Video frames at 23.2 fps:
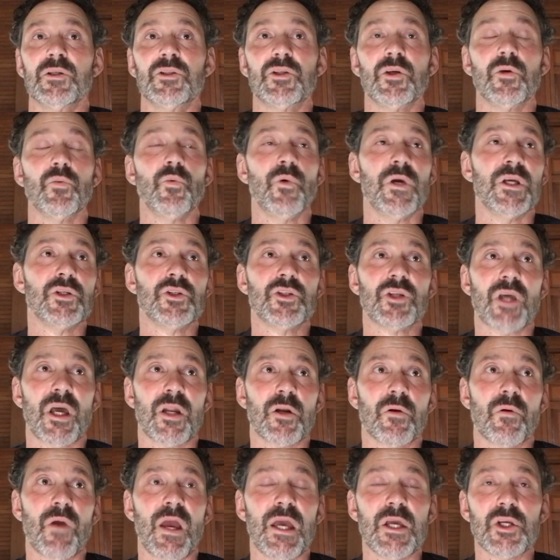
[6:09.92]
to wind
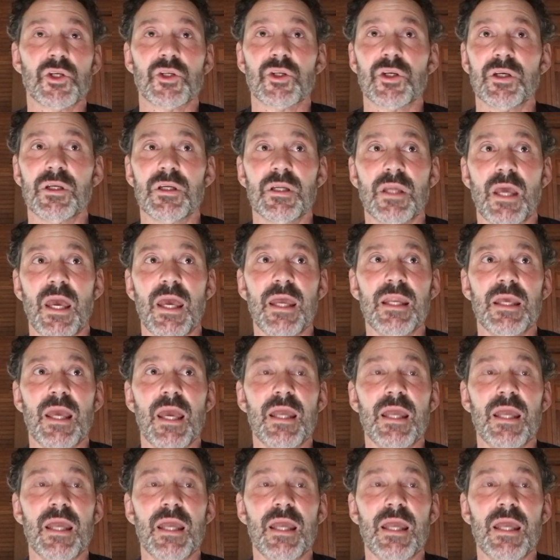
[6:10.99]
generation, and